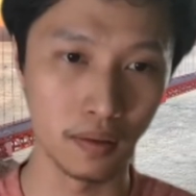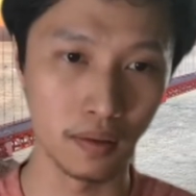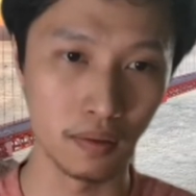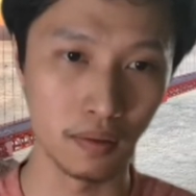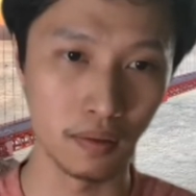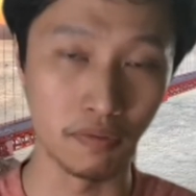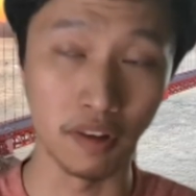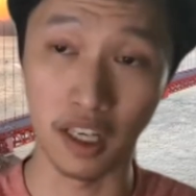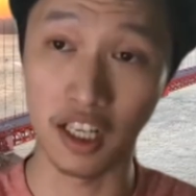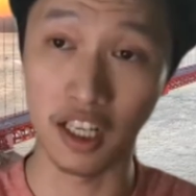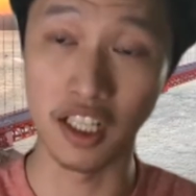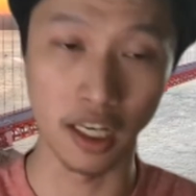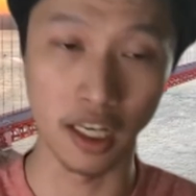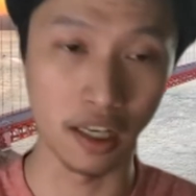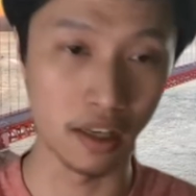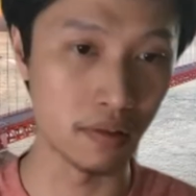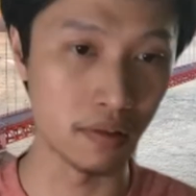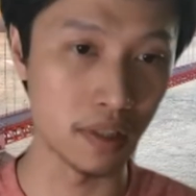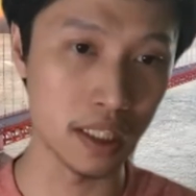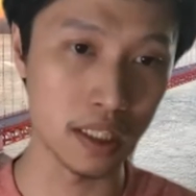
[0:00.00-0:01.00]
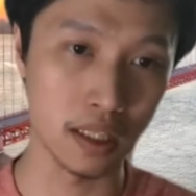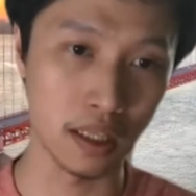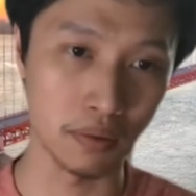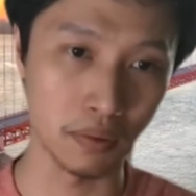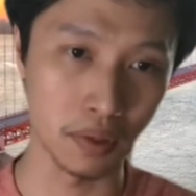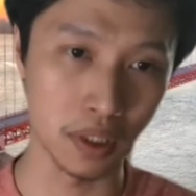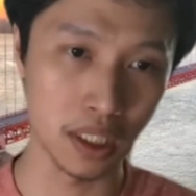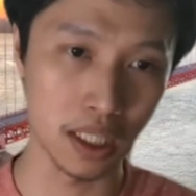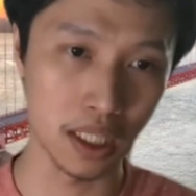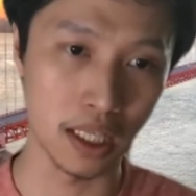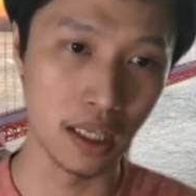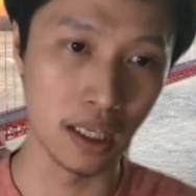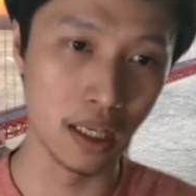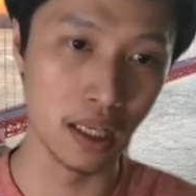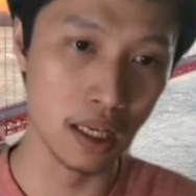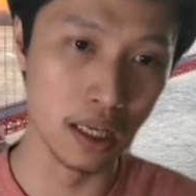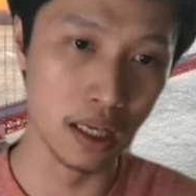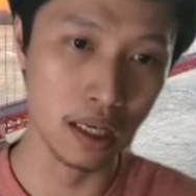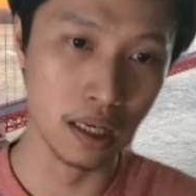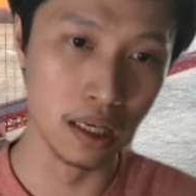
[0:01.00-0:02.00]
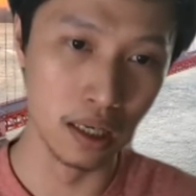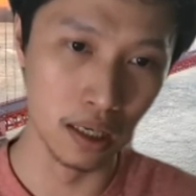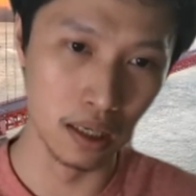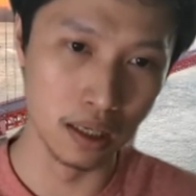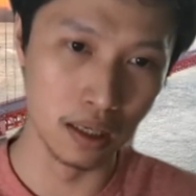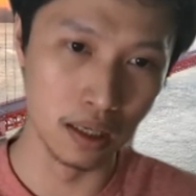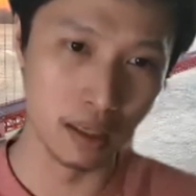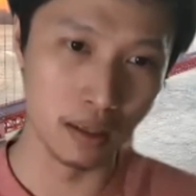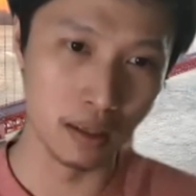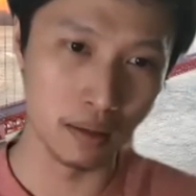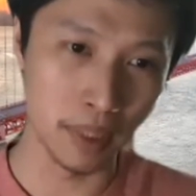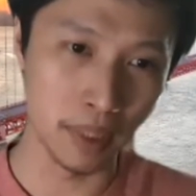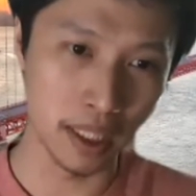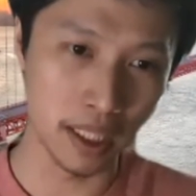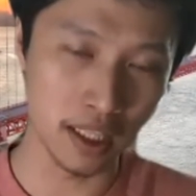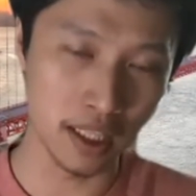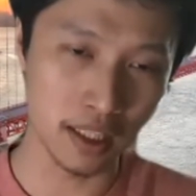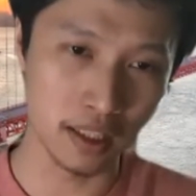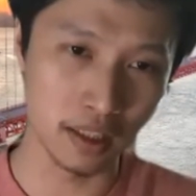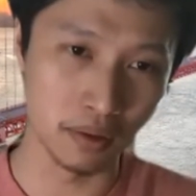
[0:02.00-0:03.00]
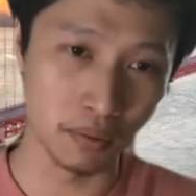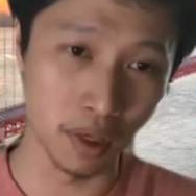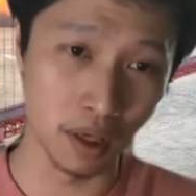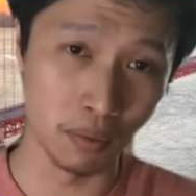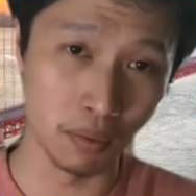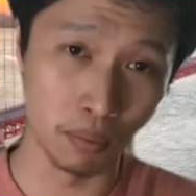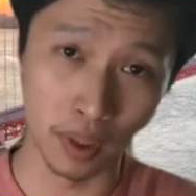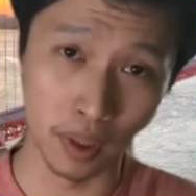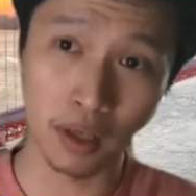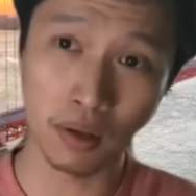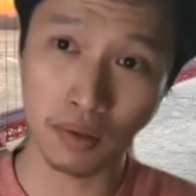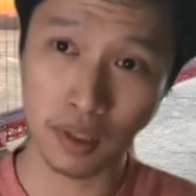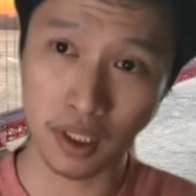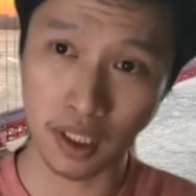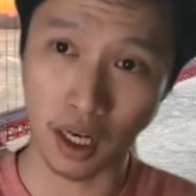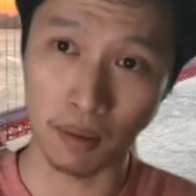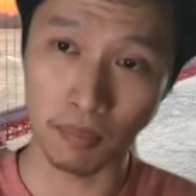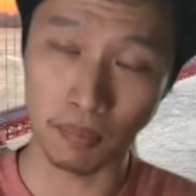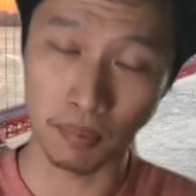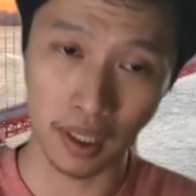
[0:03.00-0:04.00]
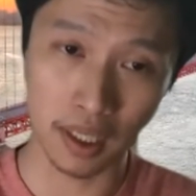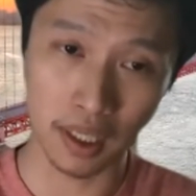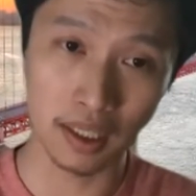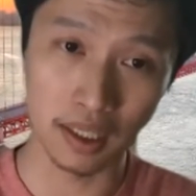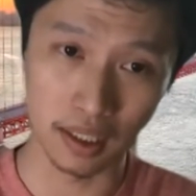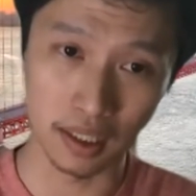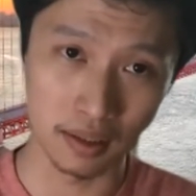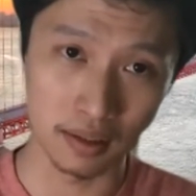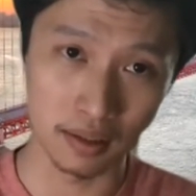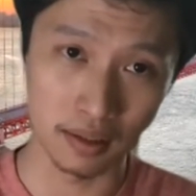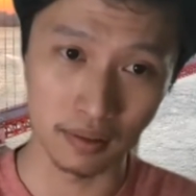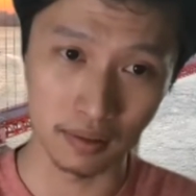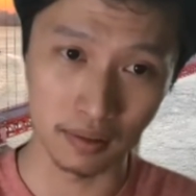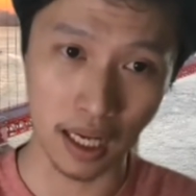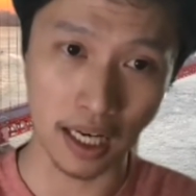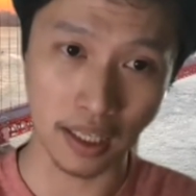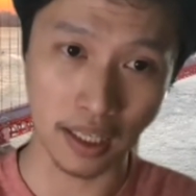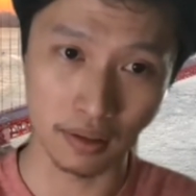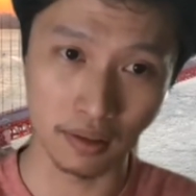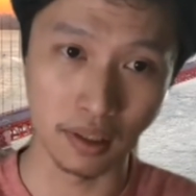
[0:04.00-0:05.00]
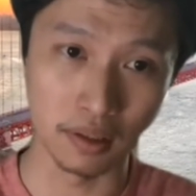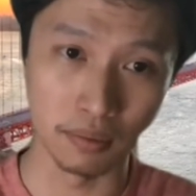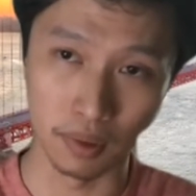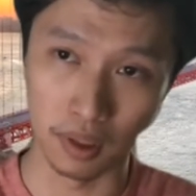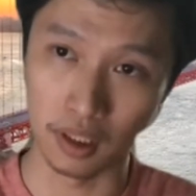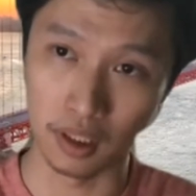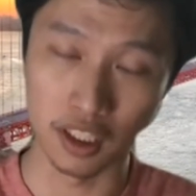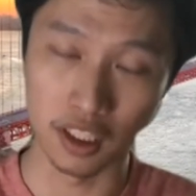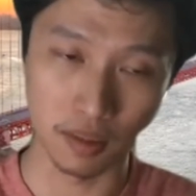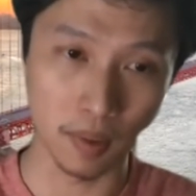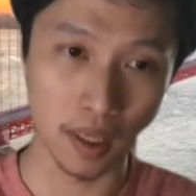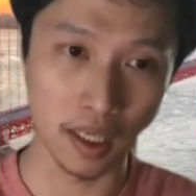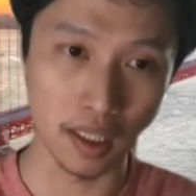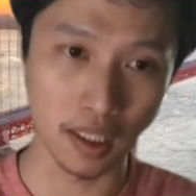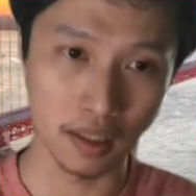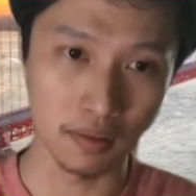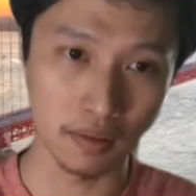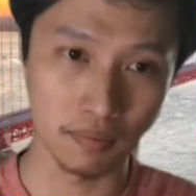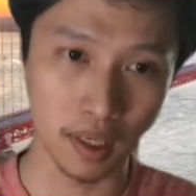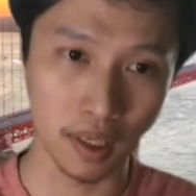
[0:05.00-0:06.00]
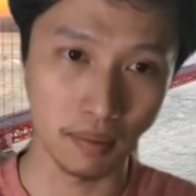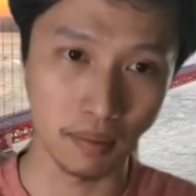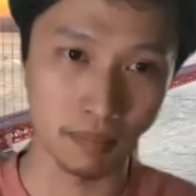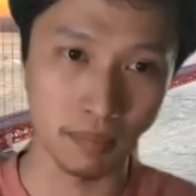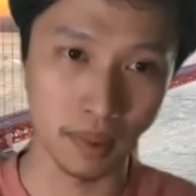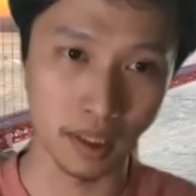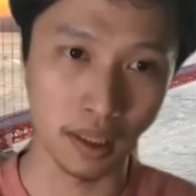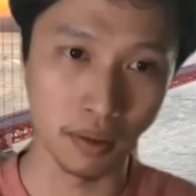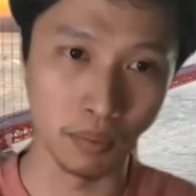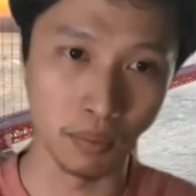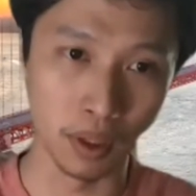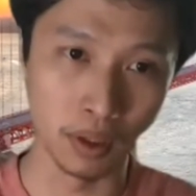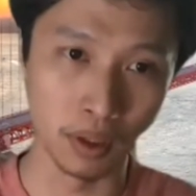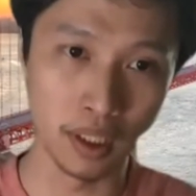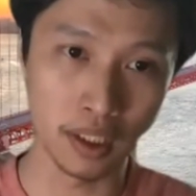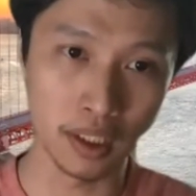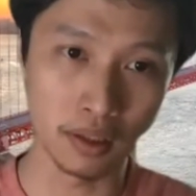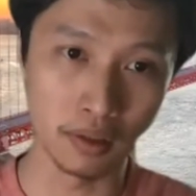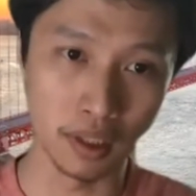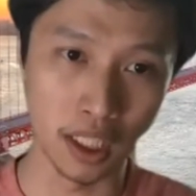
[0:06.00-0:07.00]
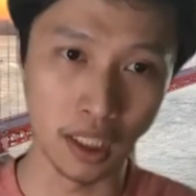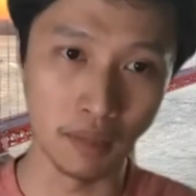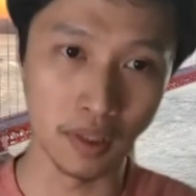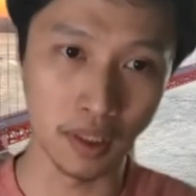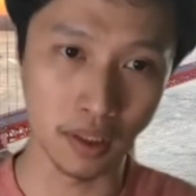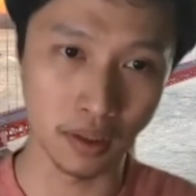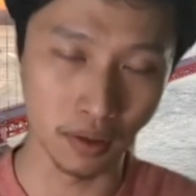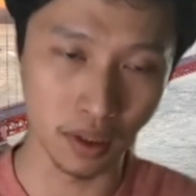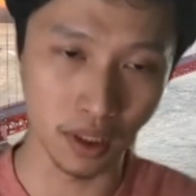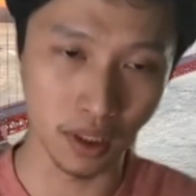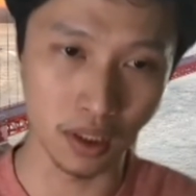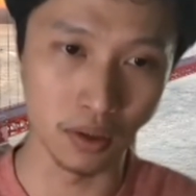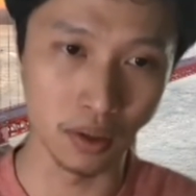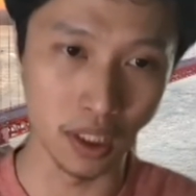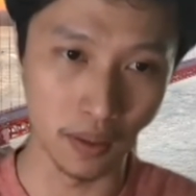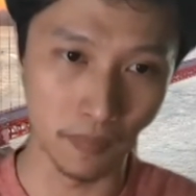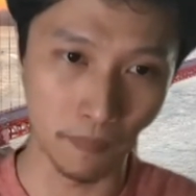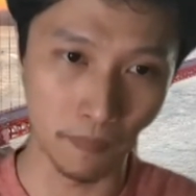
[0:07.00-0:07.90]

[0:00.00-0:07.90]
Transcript: very generous, I would say, because a real software is actually really expensive, right? But they're willing to give it to student.